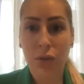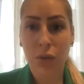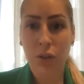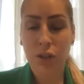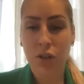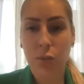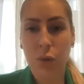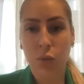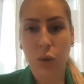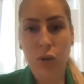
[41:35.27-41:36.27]
our region.
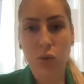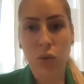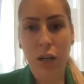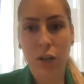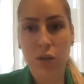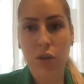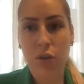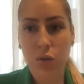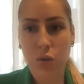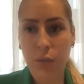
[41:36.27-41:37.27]
But what do you actually
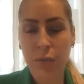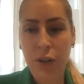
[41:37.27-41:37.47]
do?